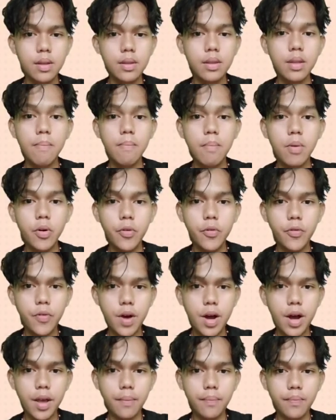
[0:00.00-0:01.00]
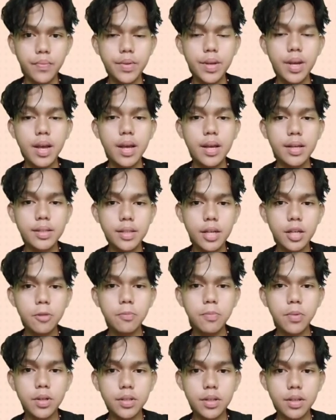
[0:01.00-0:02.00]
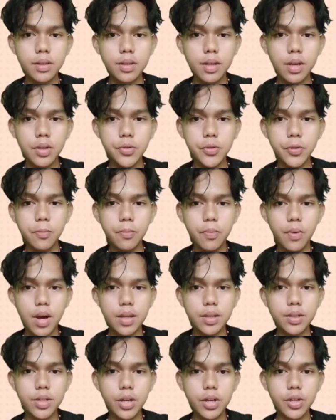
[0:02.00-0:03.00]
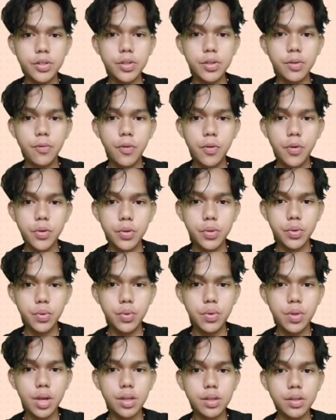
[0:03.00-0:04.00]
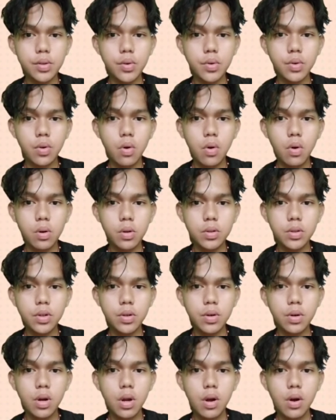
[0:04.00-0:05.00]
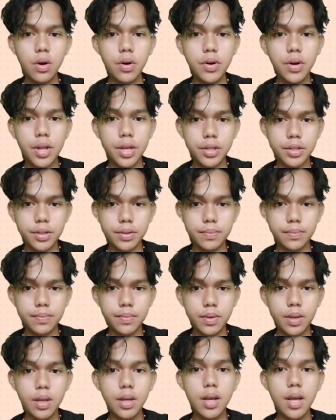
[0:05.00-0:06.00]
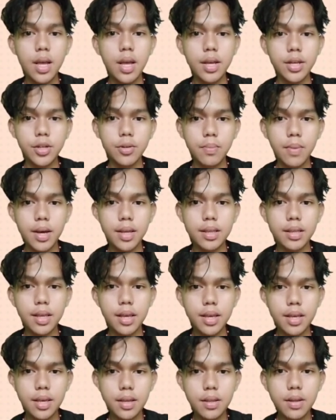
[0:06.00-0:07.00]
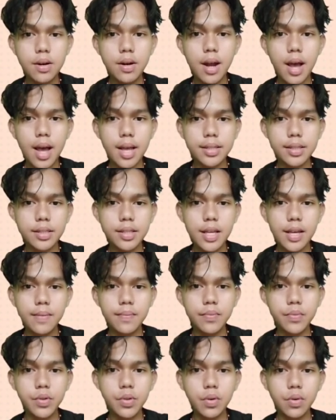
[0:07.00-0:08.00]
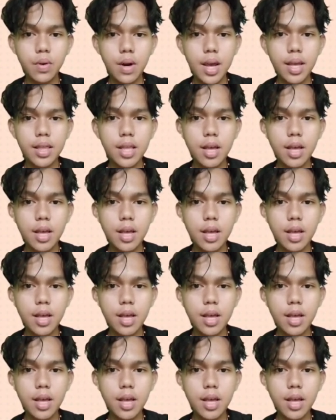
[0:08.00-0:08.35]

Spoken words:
Number 5. Set presentation projects for students on culture or nation. You might either ask them to write